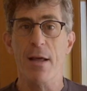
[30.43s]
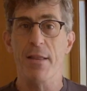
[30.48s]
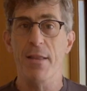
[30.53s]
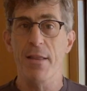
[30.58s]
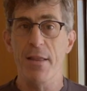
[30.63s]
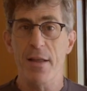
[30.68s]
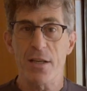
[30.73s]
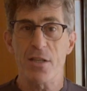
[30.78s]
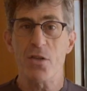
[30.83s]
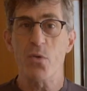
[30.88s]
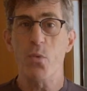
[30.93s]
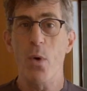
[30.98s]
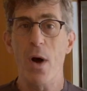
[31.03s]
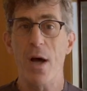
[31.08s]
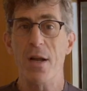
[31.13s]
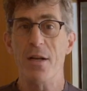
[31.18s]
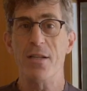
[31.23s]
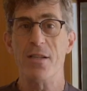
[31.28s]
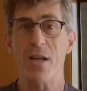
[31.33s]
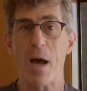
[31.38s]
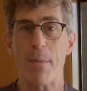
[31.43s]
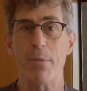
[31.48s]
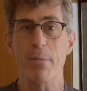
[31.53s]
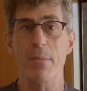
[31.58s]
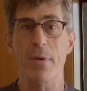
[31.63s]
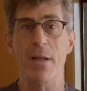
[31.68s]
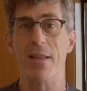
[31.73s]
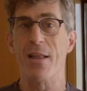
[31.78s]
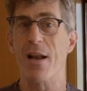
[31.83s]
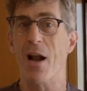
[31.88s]
this one
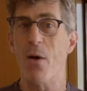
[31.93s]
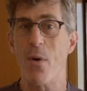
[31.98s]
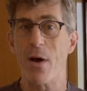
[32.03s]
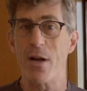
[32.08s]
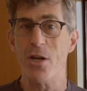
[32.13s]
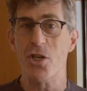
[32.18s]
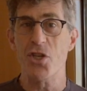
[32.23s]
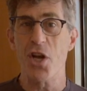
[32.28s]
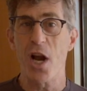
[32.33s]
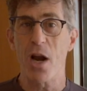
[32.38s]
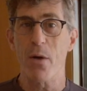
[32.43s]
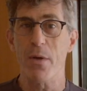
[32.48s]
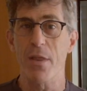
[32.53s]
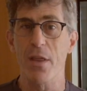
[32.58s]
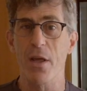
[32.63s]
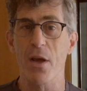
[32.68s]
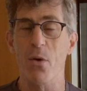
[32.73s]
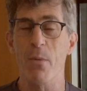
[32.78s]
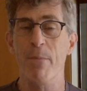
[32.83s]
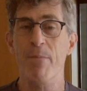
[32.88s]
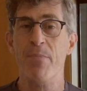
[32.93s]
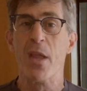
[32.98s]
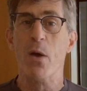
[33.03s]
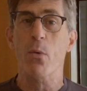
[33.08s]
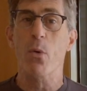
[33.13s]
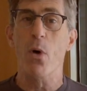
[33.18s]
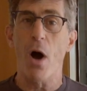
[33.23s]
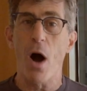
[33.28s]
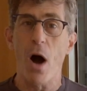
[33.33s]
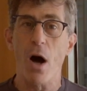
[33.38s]
supplement that I want to share with you
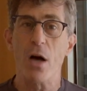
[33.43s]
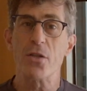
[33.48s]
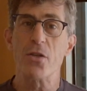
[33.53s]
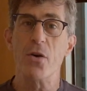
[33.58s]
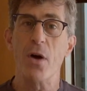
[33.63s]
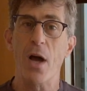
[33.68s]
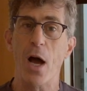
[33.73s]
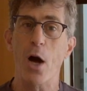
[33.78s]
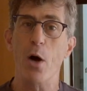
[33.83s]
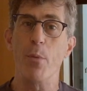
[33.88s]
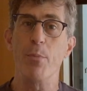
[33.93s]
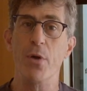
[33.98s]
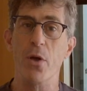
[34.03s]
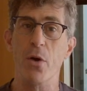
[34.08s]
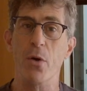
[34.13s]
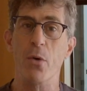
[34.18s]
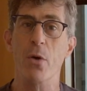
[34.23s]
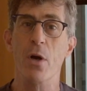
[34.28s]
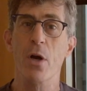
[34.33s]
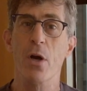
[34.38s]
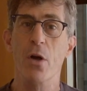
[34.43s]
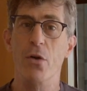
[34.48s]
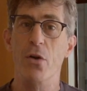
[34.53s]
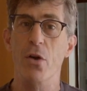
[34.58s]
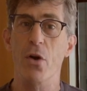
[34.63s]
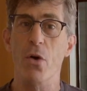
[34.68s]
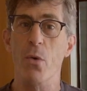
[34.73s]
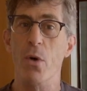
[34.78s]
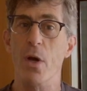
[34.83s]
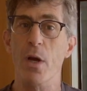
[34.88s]
will also help you
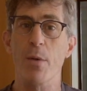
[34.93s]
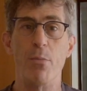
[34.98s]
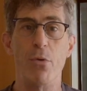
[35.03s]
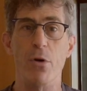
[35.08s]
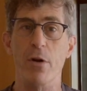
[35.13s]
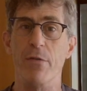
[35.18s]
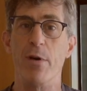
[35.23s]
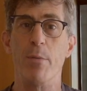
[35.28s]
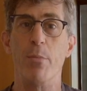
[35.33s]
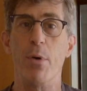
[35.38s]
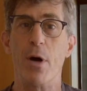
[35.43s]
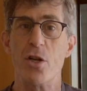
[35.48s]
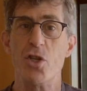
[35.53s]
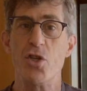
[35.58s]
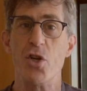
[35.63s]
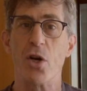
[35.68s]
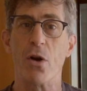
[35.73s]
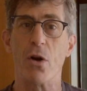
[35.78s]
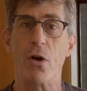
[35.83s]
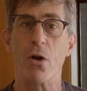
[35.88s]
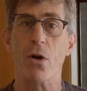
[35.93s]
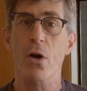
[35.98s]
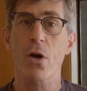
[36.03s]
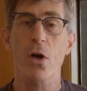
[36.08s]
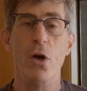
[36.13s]
to improve your blood sugar,